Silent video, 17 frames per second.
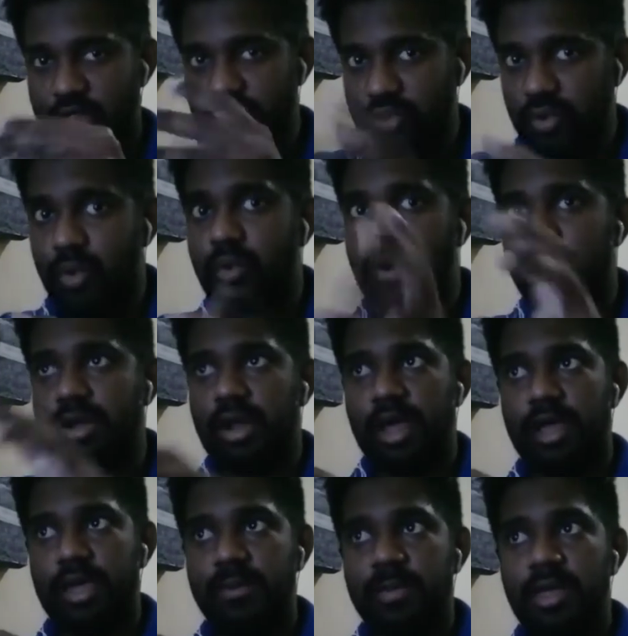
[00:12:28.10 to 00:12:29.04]
over
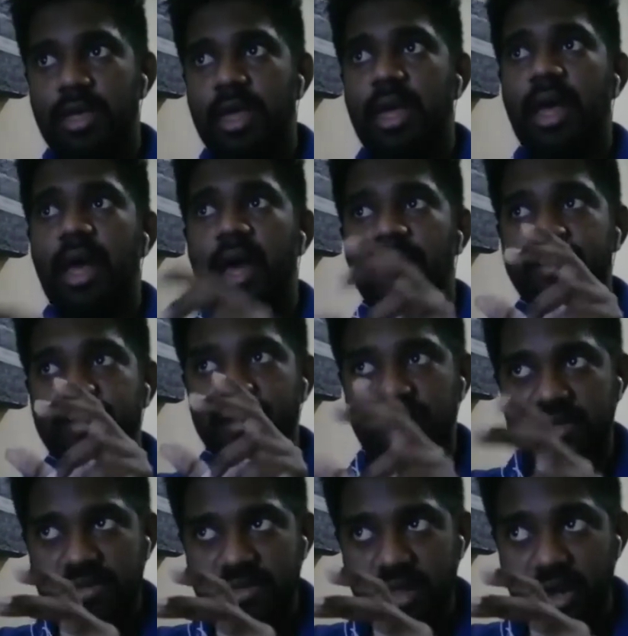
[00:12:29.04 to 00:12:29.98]
time as a
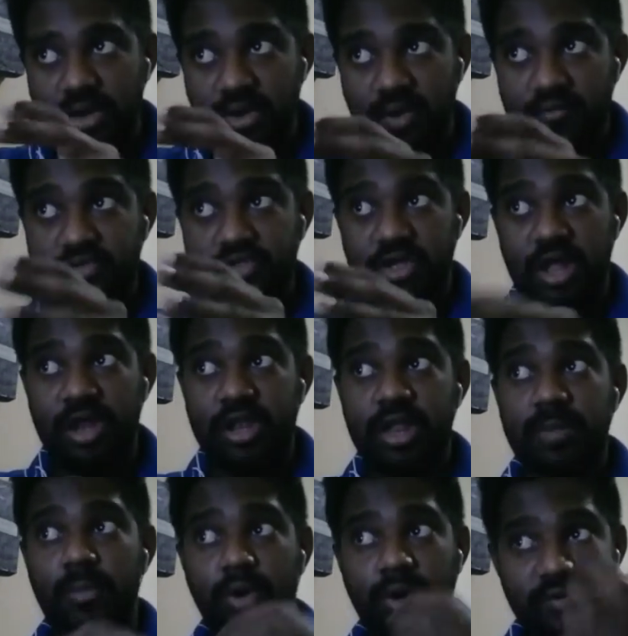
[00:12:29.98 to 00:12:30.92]
result of
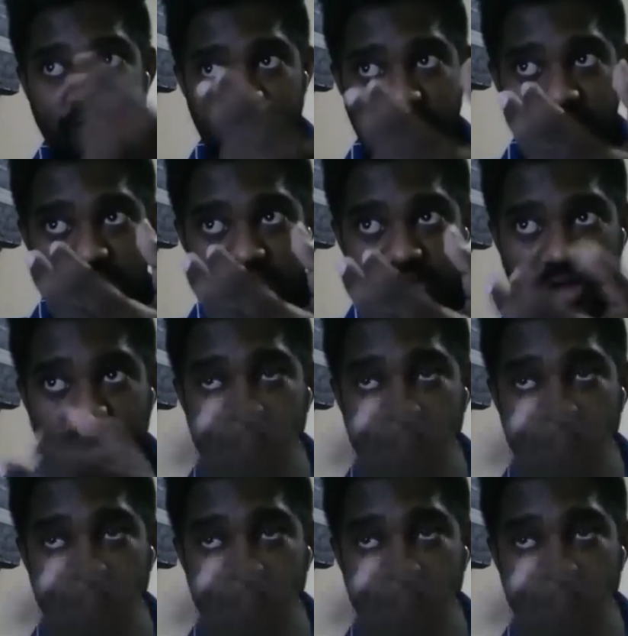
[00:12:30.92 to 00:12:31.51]
genetic modification